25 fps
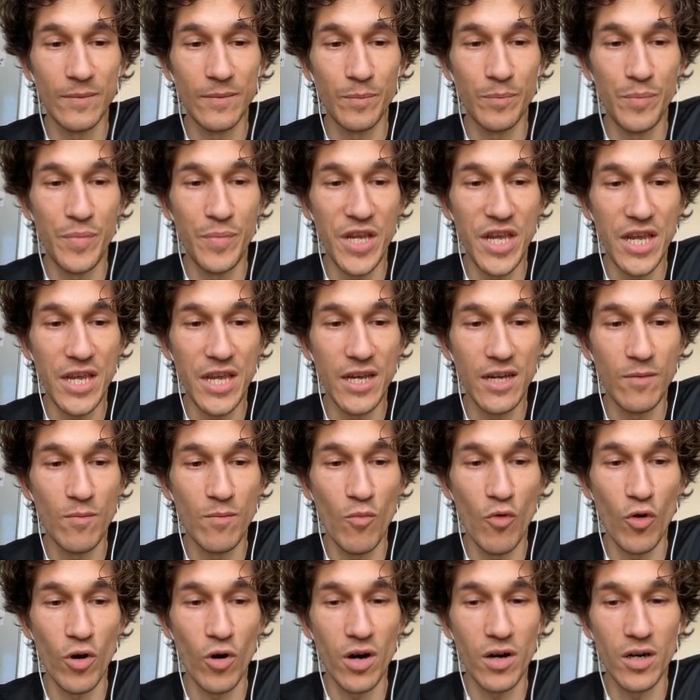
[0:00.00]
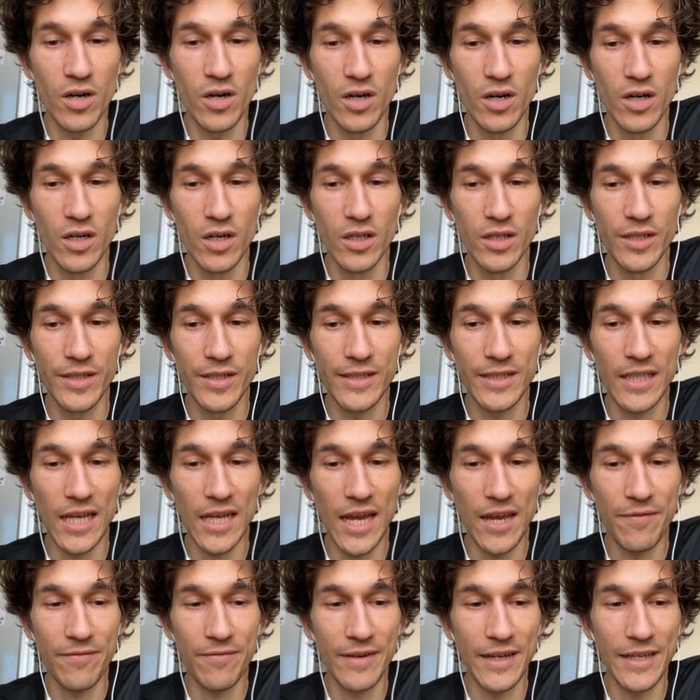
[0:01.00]
be more
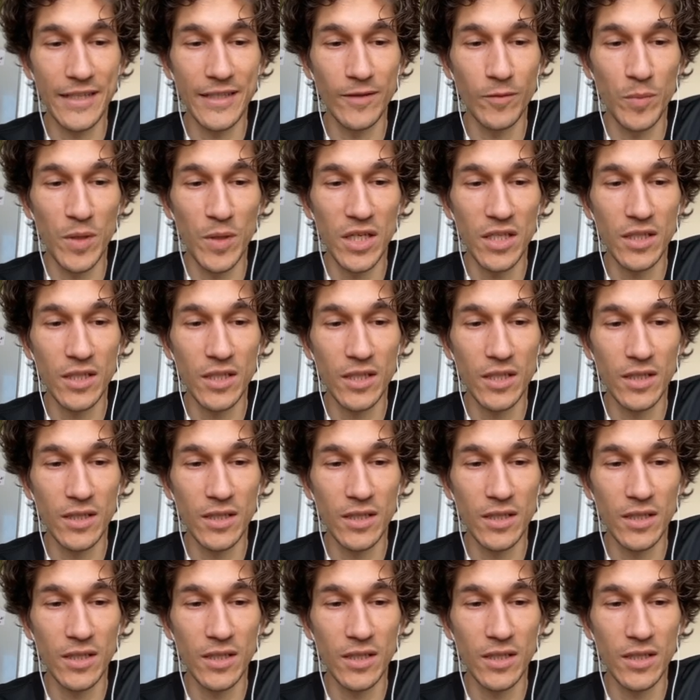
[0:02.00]
safe a little bit.